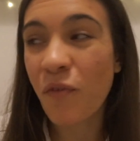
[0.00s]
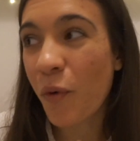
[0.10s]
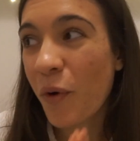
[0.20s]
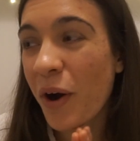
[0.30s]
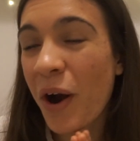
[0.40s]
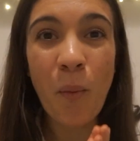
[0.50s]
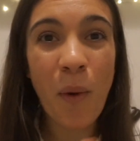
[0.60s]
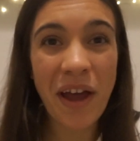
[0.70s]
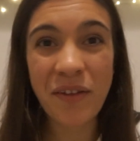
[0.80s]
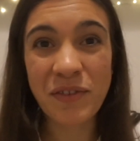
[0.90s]
for
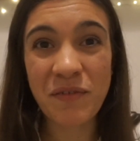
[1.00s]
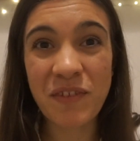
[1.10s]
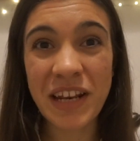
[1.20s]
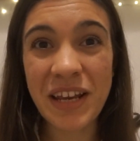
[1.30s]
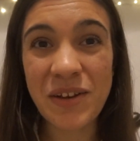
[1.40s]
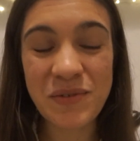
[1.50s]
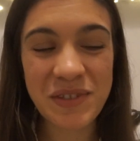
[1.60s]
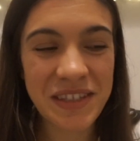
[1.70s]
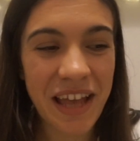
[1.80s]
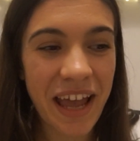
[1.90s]
one of the
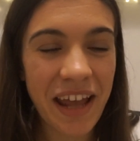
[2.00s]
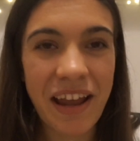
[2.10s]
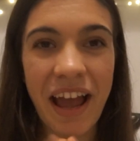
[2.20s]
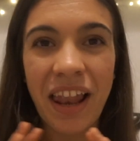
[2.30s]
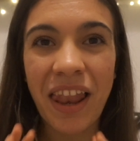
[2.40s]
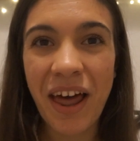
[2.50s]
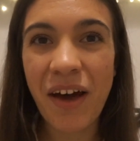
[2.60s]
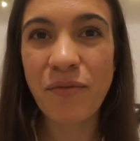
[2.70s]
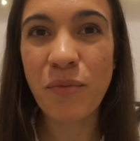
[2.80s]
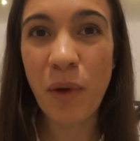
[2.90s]
videos that I
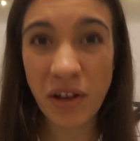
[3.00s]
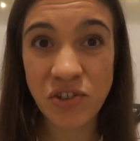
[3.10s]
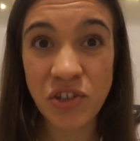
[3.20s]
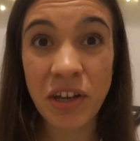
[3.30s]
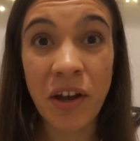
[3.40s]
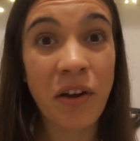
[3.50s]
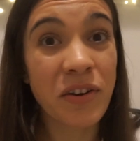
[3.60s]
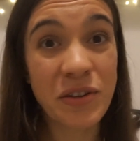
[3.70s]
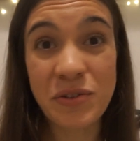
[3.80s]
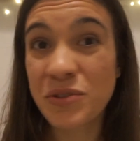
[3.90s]
love watching
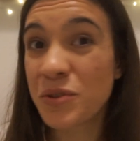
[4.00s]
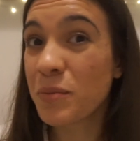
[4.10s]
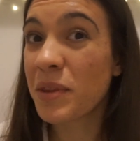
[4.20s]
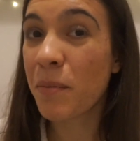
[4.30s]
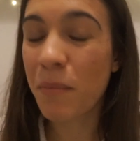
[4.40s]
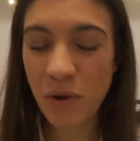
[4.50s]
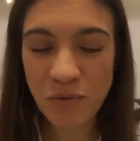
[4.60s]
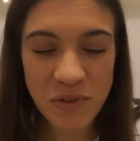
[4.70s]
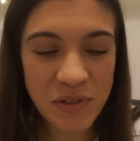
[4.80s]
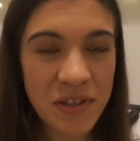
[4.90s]
on YouTube the
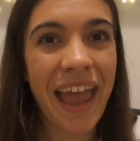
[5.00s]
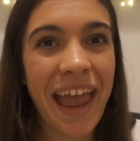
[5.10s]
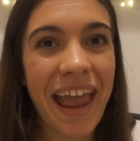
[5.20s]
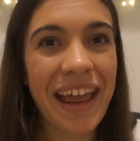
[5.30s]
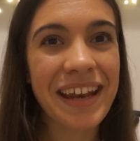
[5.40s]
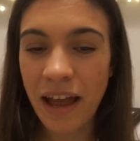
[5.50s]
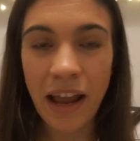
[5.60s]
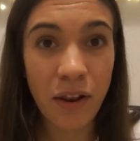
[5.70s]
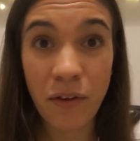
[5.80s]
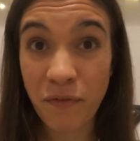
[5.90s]
most, and I
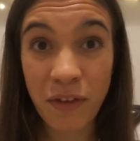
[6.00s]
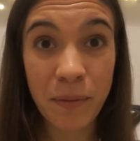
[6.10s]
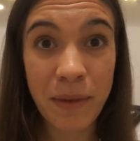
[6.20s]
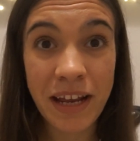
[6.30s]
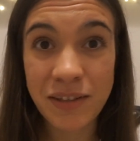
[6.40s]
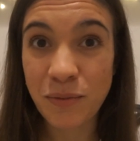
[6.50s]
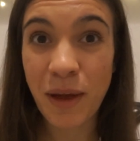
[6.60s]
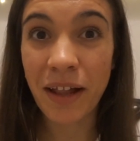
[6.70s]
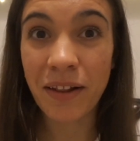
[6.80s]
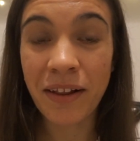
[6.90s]
love filming as
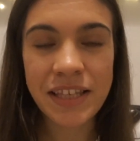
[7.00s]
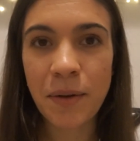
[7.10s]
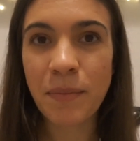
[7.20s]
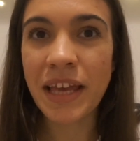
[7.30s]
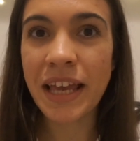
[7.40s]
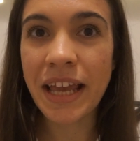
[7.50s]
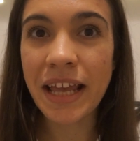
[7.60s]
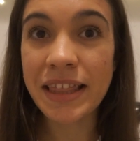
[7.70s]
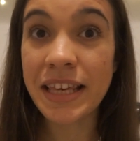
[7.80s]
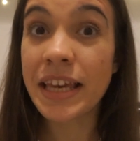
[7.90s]
well. It's gonna
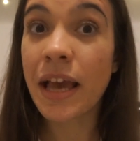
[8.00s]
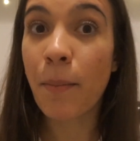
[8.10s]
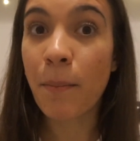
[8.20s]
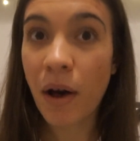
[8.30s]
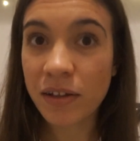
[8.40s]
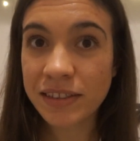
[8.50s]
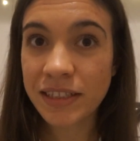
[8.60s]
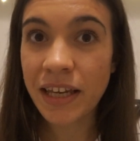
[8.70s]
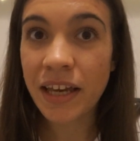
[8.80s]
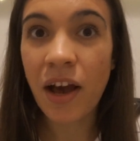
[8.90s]
be the
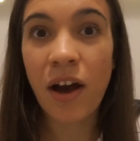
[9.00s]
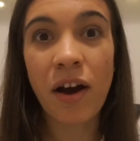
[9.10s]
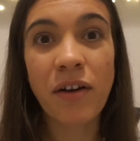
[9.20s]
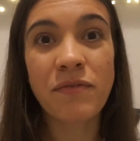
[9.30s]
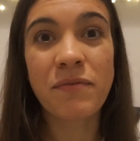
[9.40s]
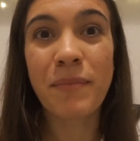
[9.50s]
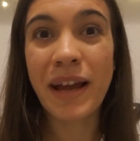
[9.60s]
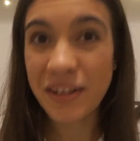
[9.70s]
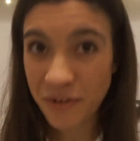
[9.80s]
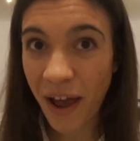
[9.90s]
unboxing of my
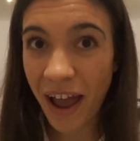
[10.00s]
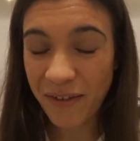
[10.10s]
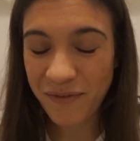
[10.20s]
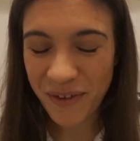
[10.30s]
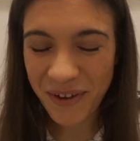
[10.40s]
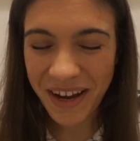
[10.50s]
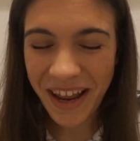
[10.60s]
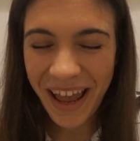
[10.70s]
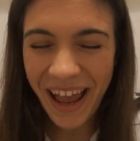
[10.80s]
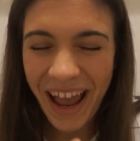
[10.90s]
new iPhone.
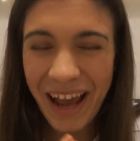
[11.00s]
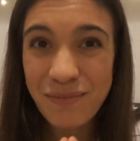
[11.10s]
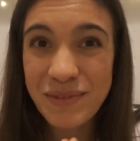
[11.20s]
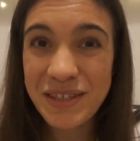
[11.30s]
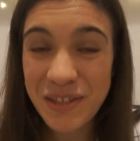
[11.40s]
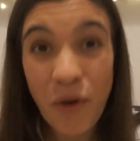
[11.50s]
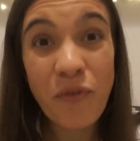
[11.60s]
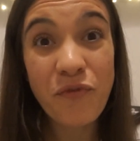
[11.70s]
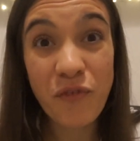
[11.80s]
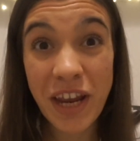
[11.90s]
I'm so
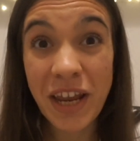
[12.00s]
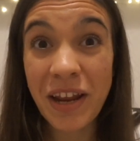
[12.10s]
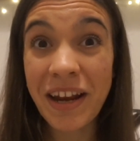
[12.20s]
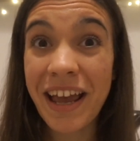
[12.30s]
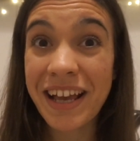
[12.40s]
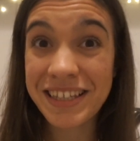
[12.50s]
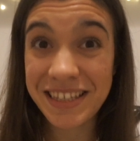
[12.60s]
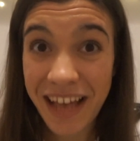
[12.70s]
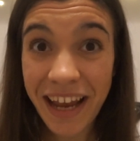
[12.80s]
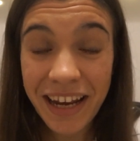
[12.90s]
freaking
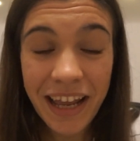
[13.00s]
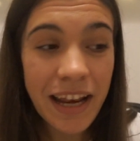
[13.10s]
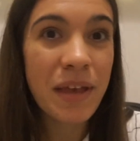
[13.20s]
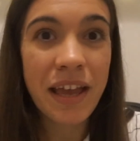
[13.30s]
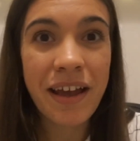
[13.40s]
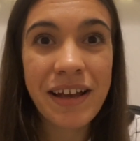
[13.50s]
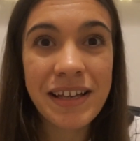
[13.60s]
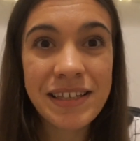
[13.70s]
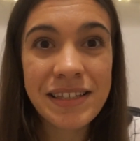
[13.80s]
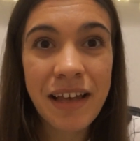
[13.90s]
excited
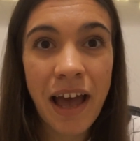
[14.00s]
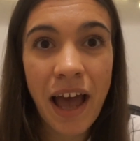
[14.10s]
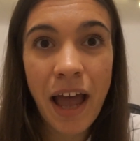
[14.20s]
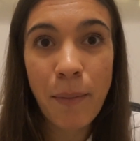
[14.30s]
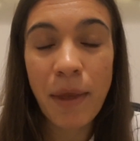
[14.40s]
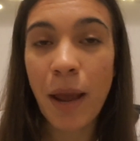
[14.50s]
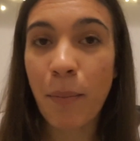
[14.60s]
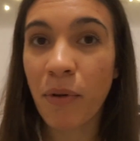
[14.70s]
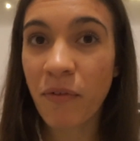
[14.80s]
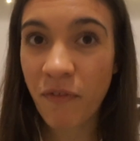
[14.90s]
because I'm an
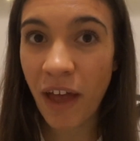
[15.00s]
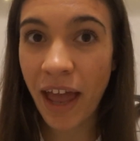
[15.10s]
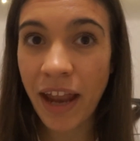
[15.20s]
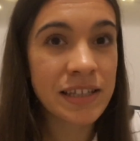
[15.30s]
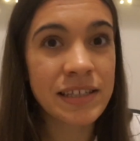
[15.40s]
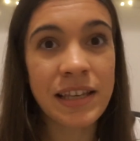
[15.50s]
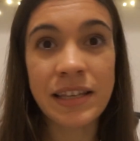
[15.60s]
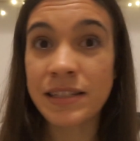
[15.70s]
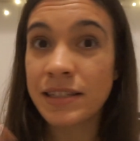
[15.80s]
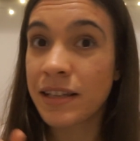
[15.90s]
Apple fan
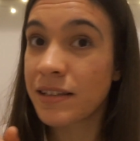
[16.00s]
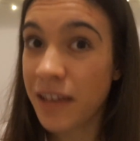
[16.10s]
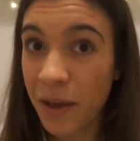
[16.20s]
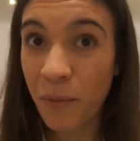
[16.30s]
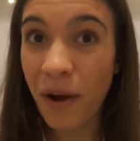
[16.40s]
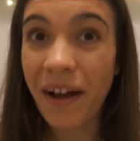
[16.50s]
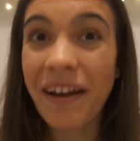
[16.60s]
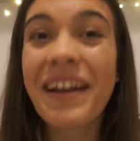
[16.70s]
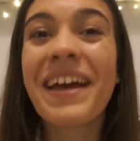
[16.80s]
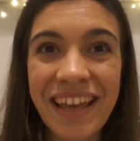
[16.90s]
since day
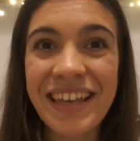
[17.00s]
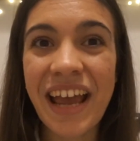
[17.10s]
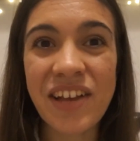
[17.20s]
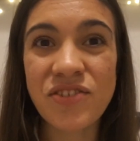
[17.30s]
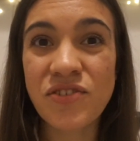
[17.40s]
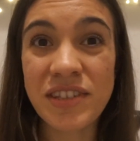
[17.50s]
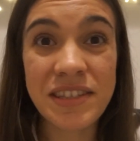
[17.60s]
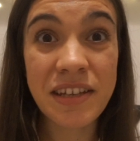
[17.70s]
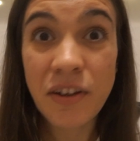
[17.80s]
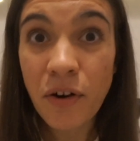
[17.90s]
one. Yeah, it's
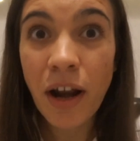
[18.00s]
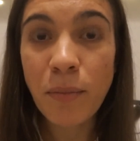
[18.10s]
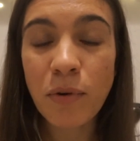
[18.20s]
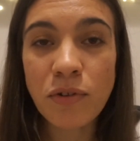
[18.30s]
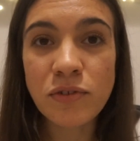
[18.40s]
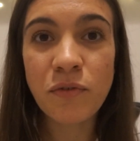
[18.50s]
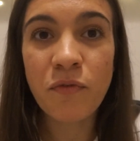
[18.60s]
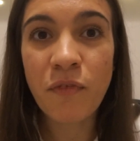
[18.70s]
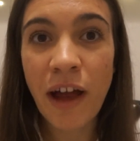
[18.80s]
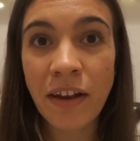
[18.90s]
just incredible to
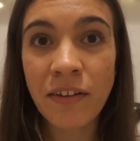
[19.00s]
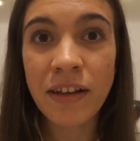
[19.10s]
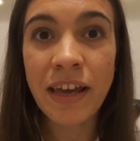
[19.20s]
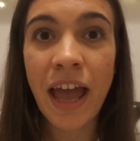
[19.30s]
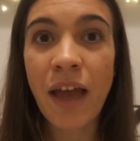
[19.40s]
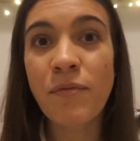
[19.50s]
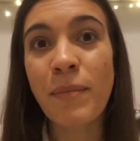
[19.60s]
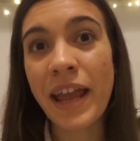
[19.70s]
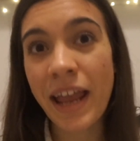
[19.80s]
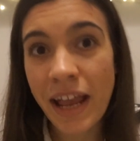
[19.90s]
finally have
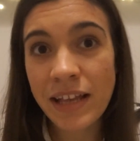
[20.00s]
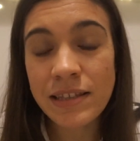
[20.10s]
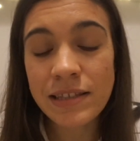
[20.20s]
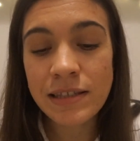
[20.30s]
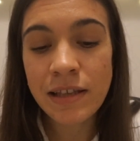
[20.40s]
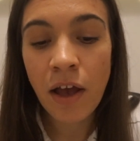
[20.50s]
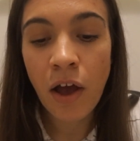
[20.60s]
my hands